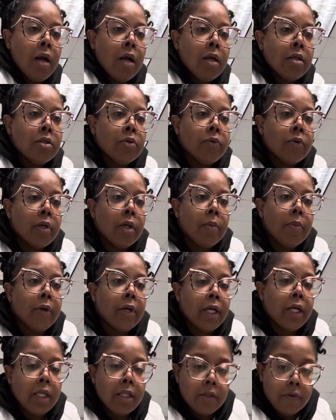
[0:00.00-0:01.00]
So we're gonna
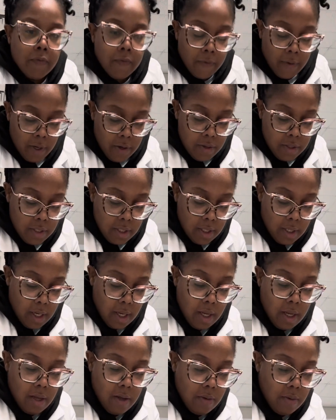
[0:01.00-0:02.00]
bring the fingers
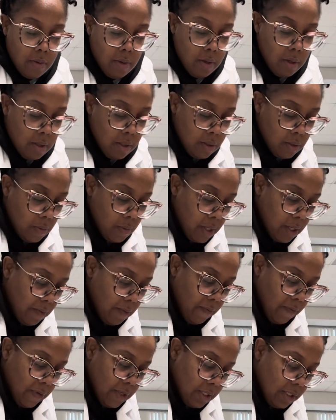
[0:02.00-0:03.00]
down so we
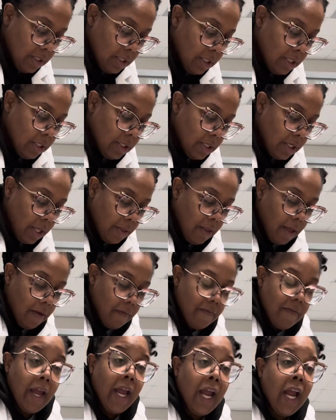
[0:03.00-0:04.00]
can visually look at that
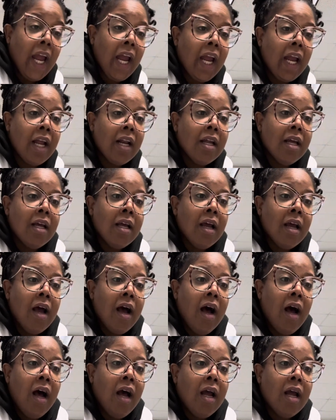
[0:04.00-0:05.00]
vein,
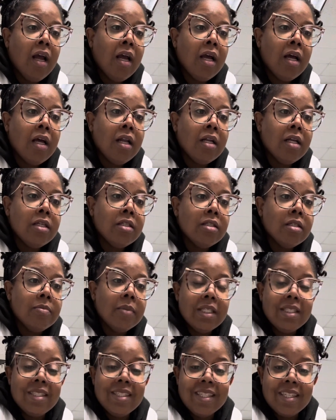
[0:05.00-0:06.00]
and it should
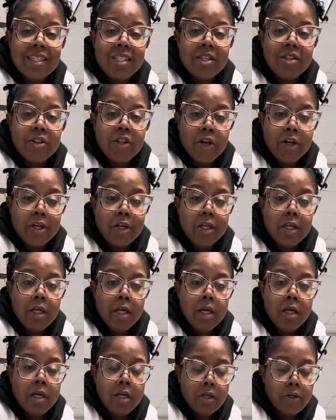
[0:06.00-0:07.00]
be 10 to 30
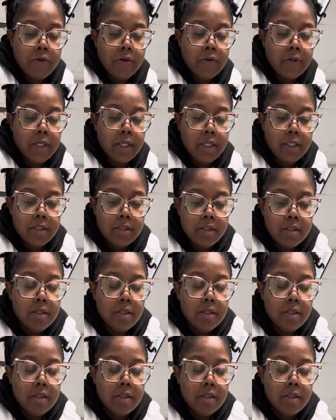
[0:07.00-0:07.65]
degrees.